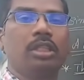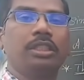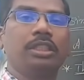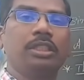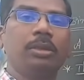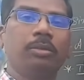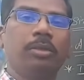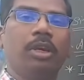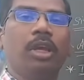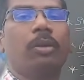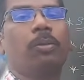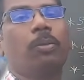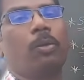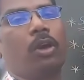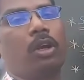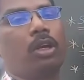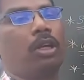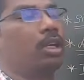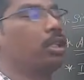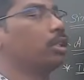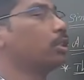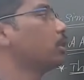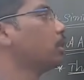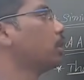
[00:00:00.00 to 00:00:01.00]
similar
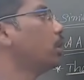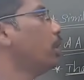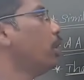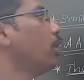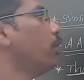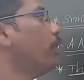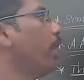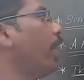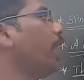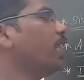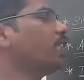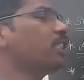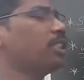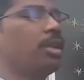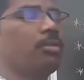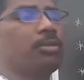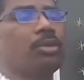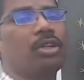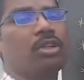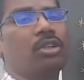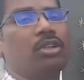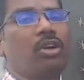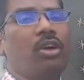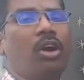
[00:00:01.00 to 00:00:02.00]
polygons. Whereas
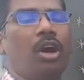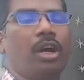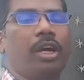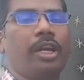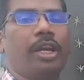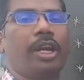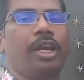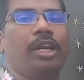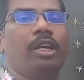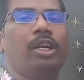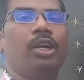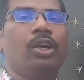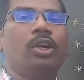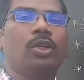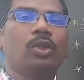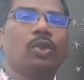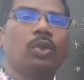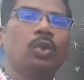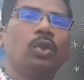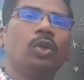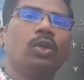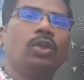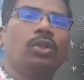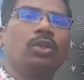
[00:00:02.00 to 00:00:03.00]
coming to congruent,
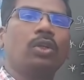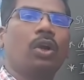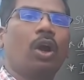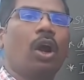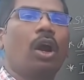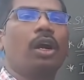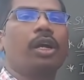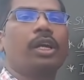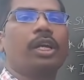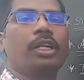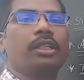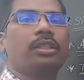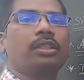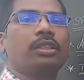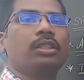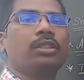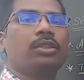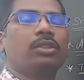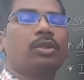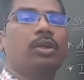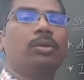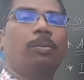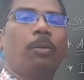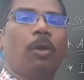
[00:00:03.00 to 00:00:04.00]
2
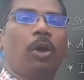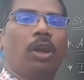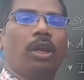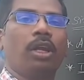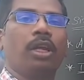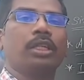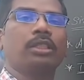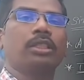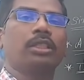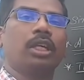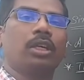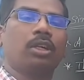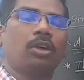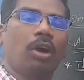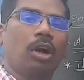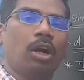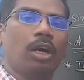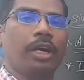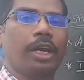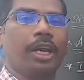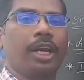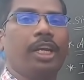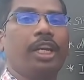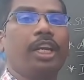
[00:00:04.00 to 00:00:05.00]
polygons are
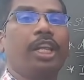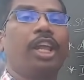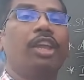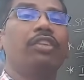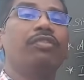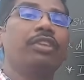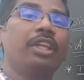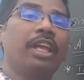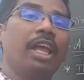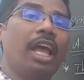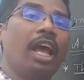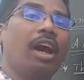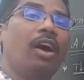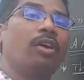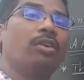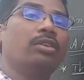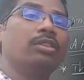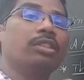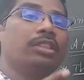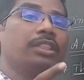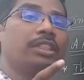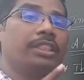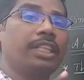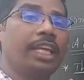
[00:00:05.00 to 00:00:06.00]
congruent if they
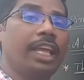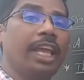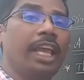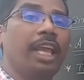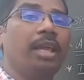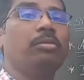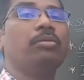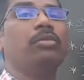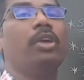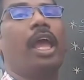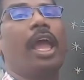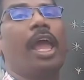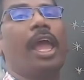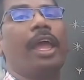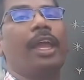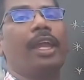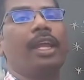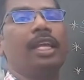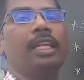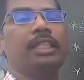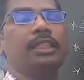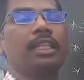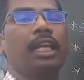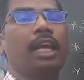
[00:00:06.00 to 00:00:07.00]
have same
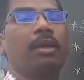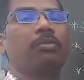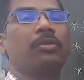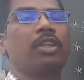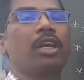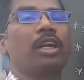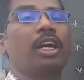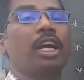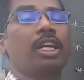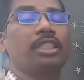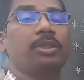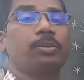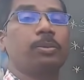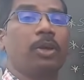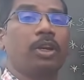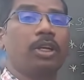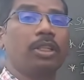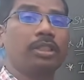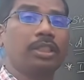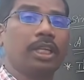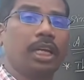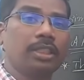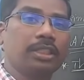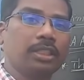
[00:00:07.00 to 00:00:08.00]
angles and the
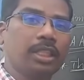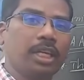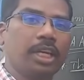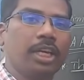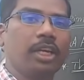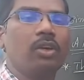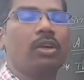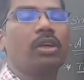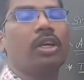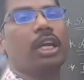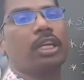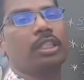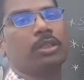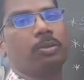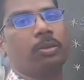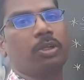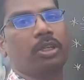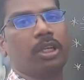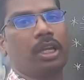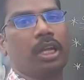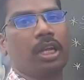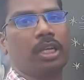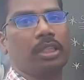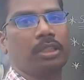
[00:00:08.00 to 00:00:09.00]
corresponding sides are equal,
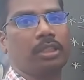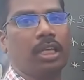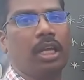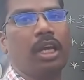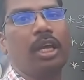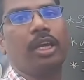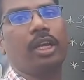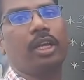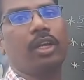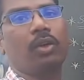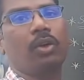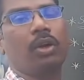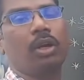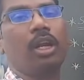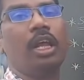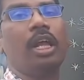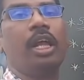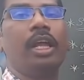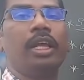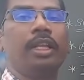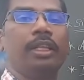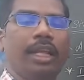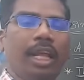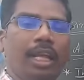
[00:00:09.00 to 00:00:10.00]
corresponding angles are equal.
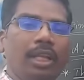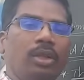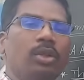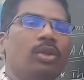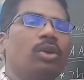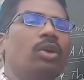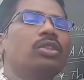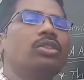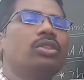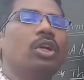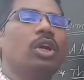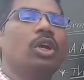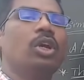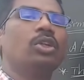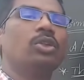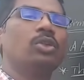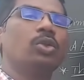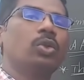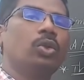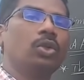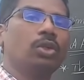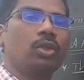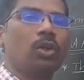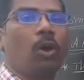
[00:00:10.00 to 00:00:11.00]
Then those
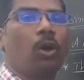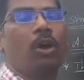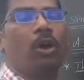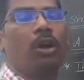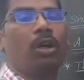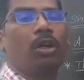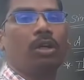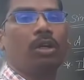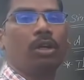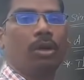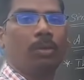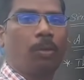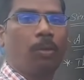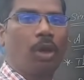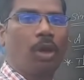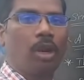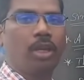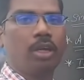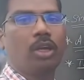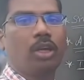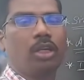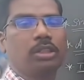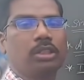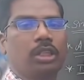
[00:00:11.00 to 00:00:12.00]
2
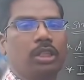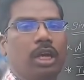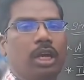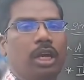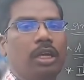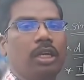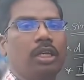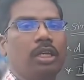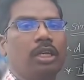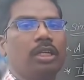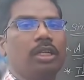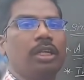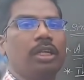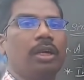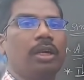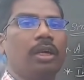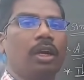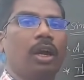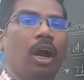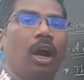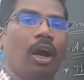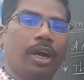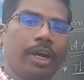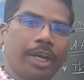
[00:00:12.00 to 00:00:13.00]
polygons are
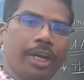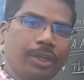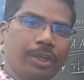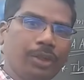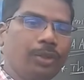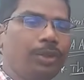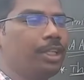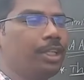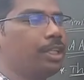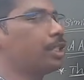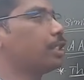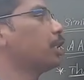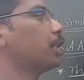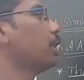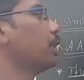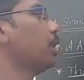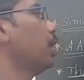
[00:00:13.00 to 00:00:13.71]
congruent to each